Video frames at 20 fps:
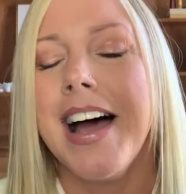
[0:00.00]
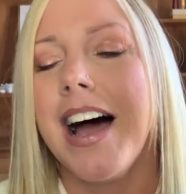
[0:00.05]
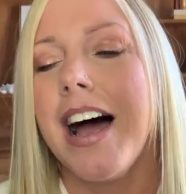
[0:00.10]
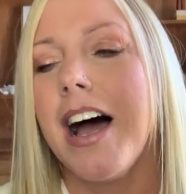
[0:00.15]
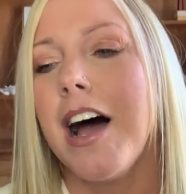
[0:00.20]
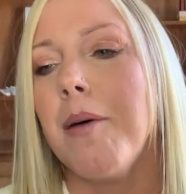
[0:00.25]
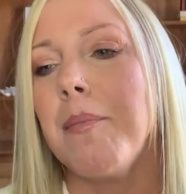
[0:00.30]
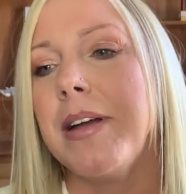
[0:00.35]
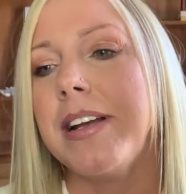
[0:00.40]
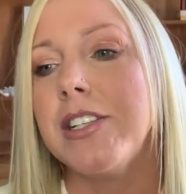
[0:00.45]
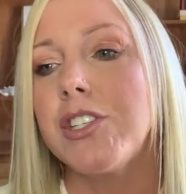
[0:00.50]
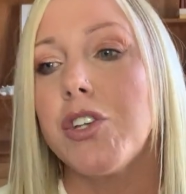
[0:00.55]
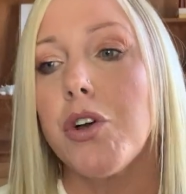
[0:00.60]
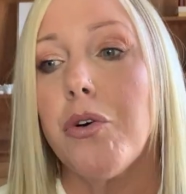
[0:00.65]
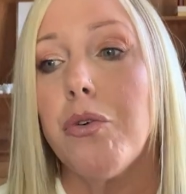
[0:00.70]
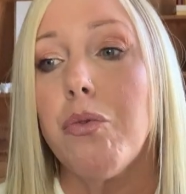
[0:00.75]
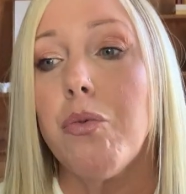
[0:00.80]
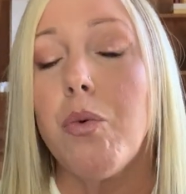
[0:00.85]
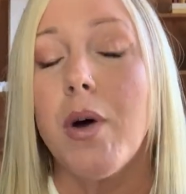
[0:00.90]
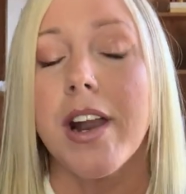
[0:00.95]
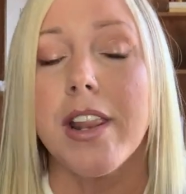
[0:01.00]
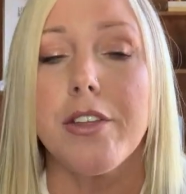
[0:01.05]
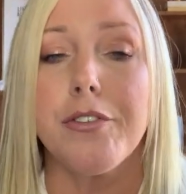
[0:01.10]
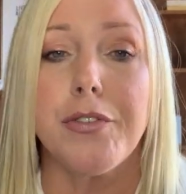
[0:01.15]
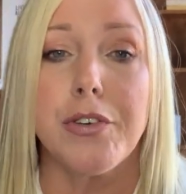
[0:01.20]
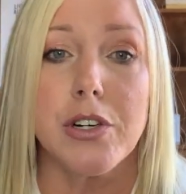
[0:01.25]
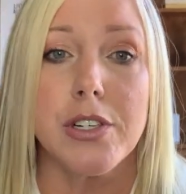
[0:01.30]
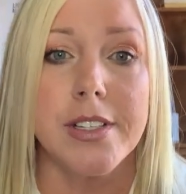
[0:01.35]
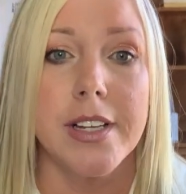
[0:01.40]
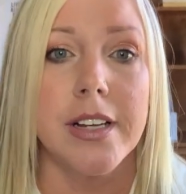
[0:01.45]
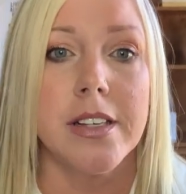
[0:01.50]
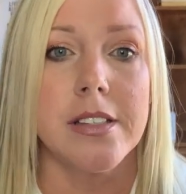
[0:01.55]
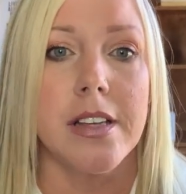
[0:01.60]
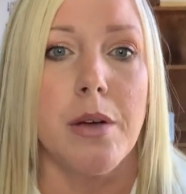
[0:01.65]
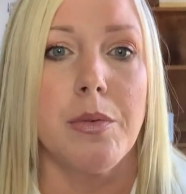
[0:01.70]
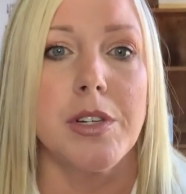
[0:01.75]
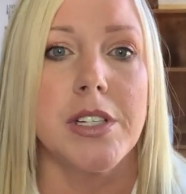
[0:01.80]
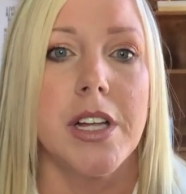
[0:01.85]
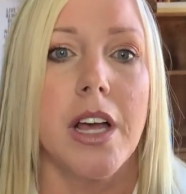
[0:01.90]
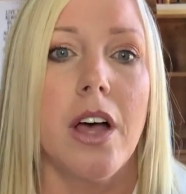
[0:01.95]
And so one of the first things I
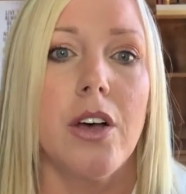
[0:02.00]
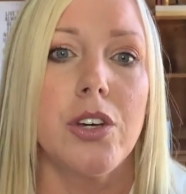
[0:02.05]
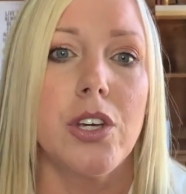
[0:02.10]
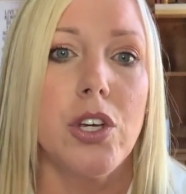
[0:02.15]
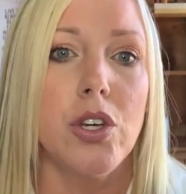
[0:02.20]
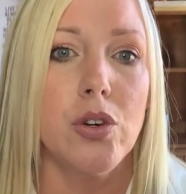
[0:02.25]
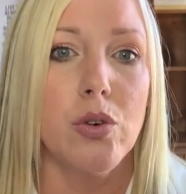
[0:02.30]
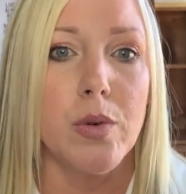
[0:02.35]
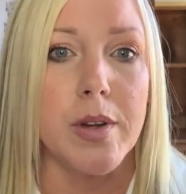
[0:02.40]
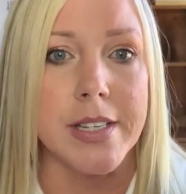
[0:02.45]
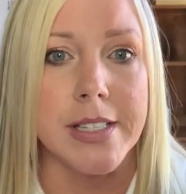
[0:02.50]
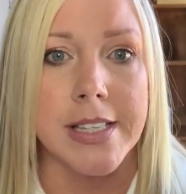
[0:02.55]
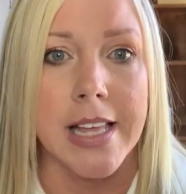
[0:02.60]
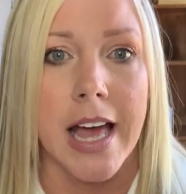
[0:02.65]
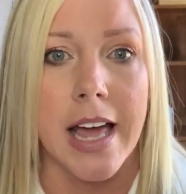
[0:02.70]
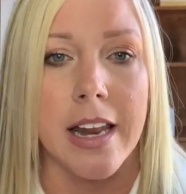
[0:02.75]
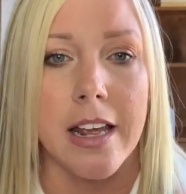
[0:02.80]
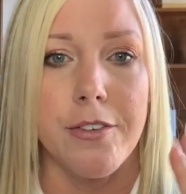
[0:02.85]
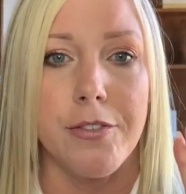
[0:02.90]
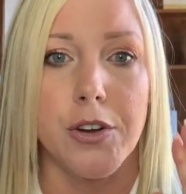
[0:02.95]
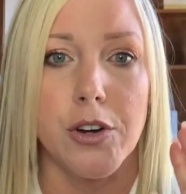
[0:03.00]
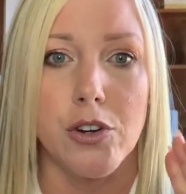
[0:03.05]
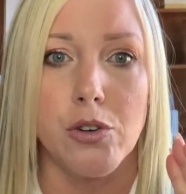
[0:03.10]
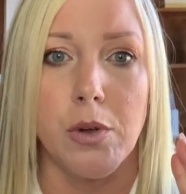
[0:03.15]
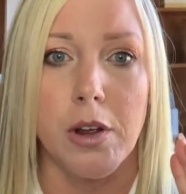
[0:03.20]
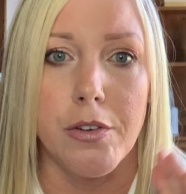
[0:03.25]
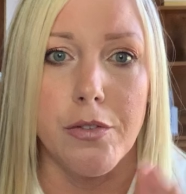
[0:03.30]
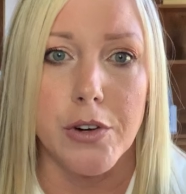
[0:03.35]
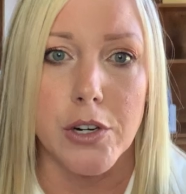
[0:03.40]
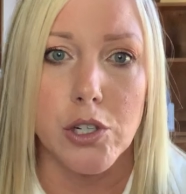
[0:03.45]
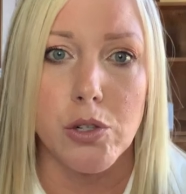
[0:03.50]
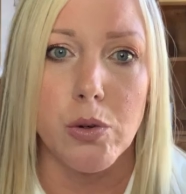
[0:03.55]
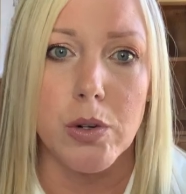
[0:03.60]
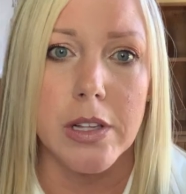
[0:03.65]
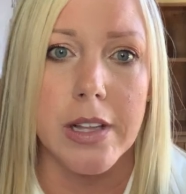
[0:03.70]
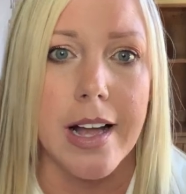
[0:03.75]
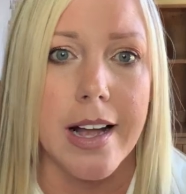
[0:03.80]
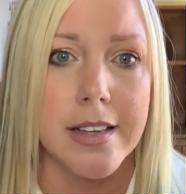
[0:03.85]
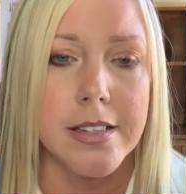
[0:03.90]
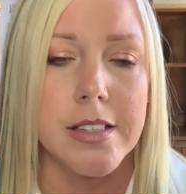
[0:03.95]
would tell you is that if you're doing virtual
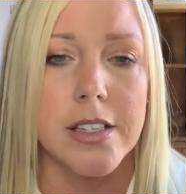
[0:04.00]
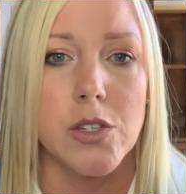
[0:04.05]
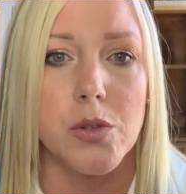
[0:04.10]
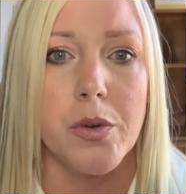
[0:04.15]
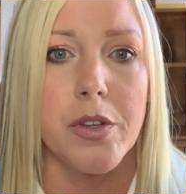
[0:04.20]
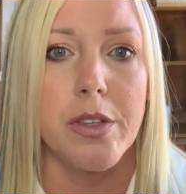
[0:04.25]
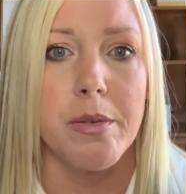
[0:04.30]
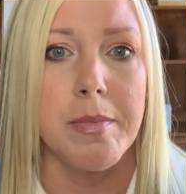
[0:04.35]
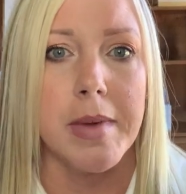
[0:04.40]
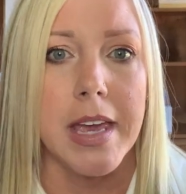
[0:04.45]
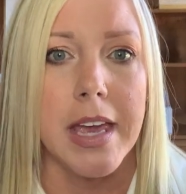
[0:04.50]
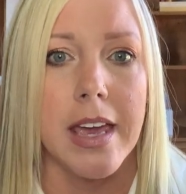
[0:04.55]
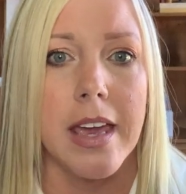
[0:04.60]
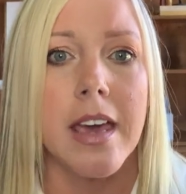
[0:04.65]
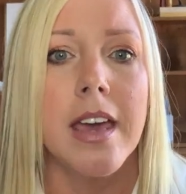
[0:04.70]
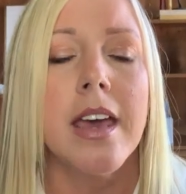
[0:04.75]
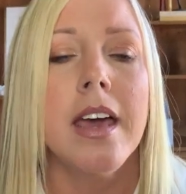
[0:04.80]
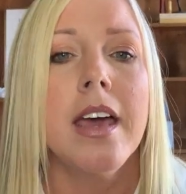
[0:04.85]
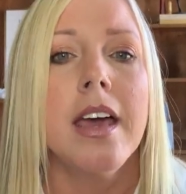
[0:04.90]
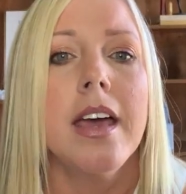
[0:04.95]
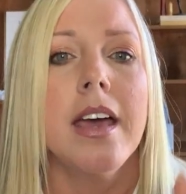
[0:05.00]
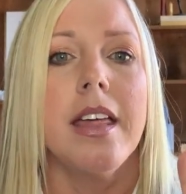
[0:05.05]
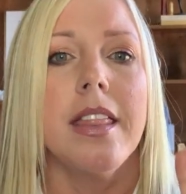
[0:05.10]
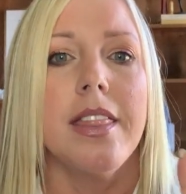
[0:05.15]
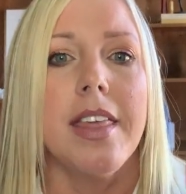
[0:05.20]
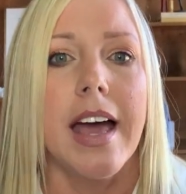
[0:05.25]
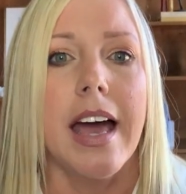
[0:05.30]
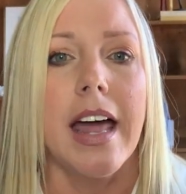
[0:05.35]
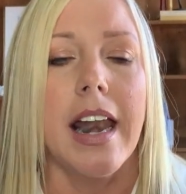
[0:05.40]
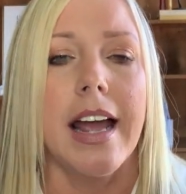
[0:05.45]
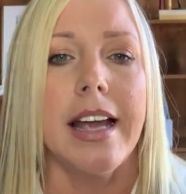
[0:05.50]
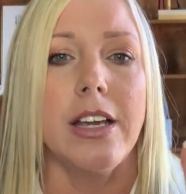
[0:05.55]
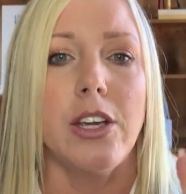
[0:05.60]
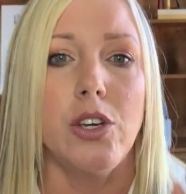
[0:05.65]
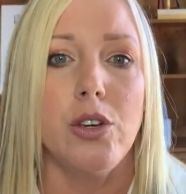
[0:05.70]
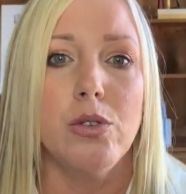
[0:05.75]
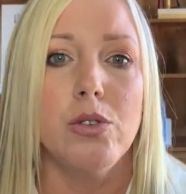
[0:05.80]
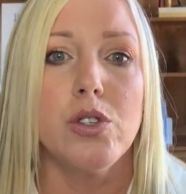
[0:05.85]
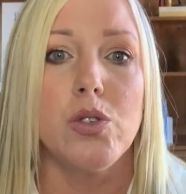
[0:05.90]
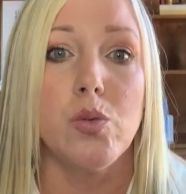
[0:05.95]
classes with me, that I
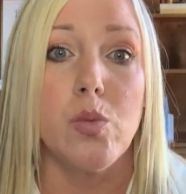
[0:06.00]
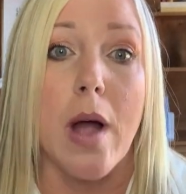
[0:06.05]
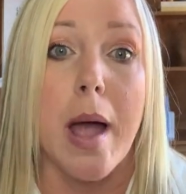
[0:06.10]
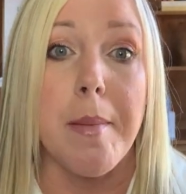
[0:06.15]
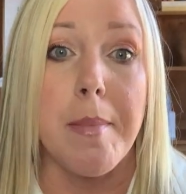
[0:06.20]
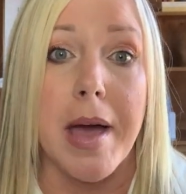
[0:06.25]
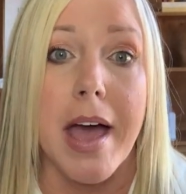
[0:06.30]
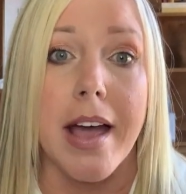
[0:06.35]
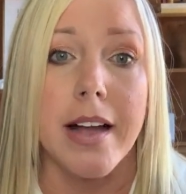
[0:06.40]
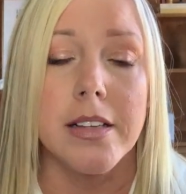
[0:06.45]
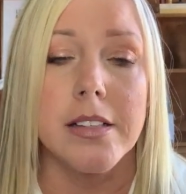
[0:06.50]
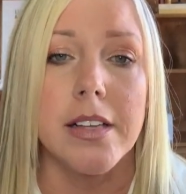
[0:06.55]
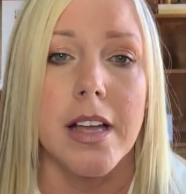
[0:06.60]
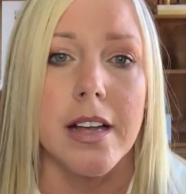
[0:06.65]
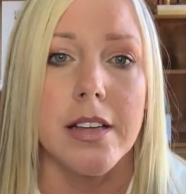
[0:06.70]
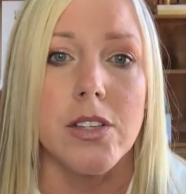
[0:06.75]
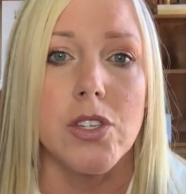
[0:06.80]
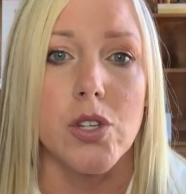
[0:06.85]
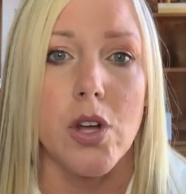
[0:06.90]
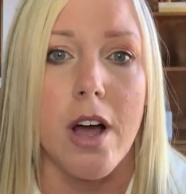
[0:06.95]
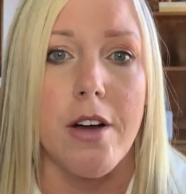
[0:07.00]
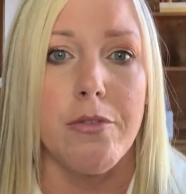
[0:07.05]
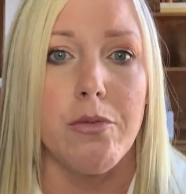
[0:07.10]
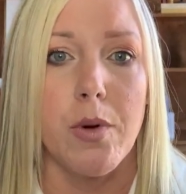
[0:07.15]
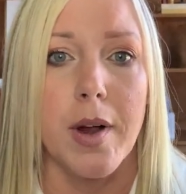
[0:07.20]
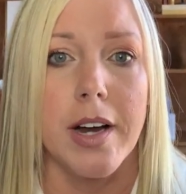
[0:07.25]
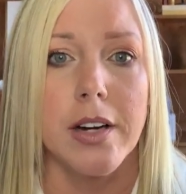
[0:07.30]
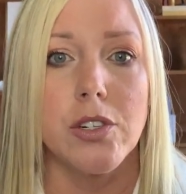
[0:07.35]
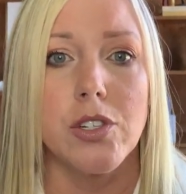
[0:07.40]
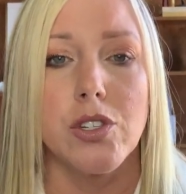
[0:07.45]
use WebEx as software.